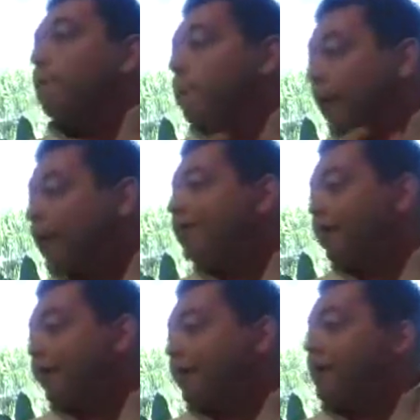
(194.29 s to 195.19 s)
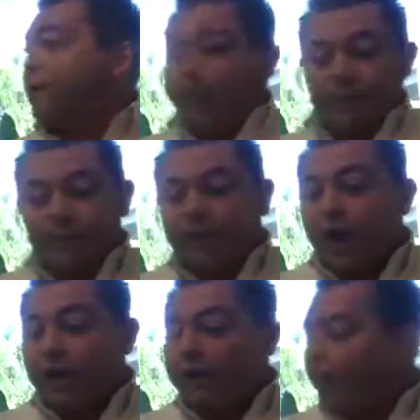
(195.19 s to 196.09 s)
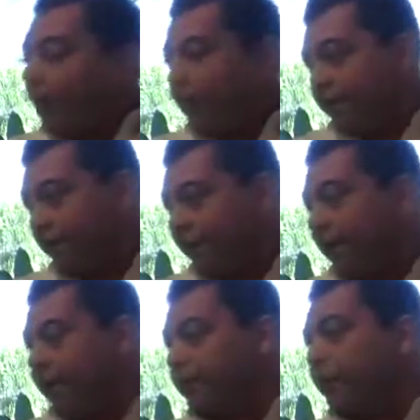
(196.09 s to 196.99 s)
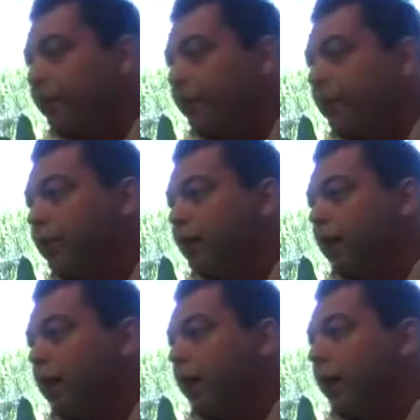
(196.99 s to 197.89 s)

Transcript: from what I see, this is kind of the box they fit into.